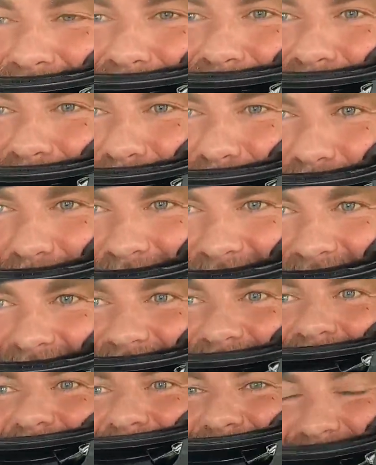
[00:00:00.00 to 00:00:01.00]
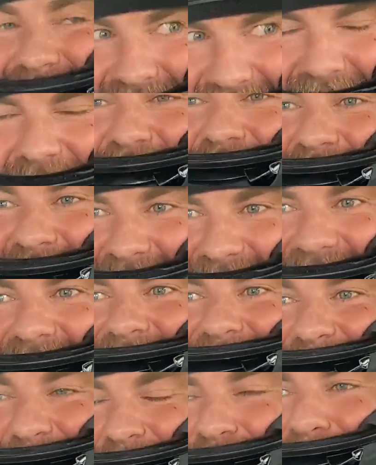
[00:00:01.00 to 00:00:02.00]
The launch I
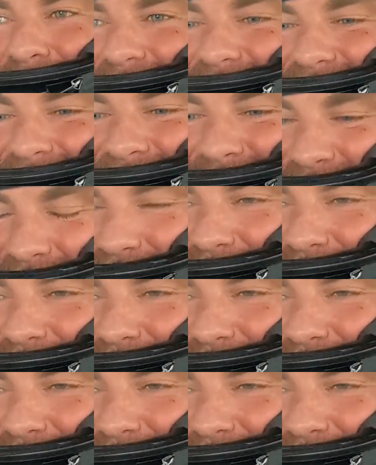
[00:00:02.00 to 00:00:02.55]
definitely spun,